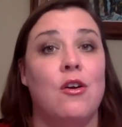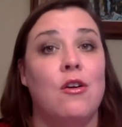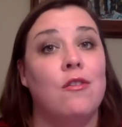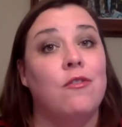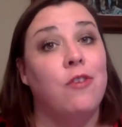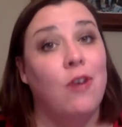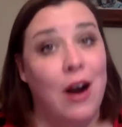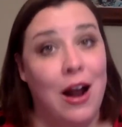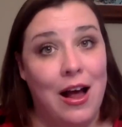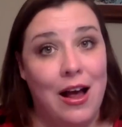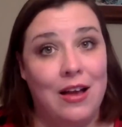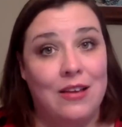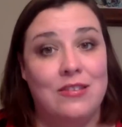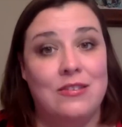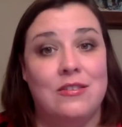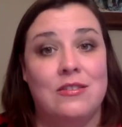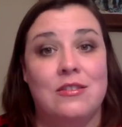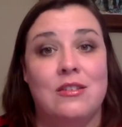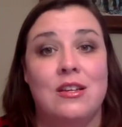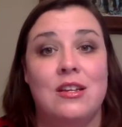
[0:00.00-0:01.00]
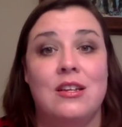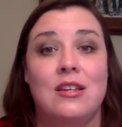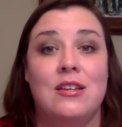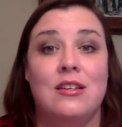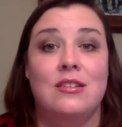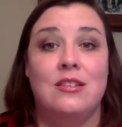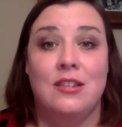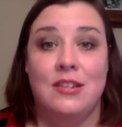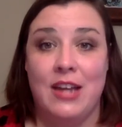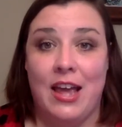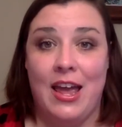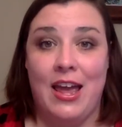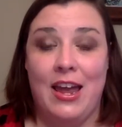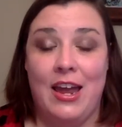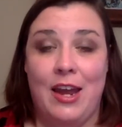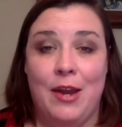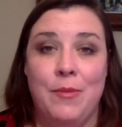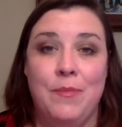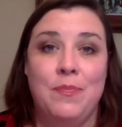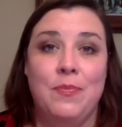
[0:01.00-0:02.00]
for us
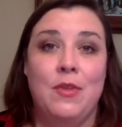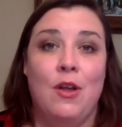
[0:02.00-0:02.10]
today.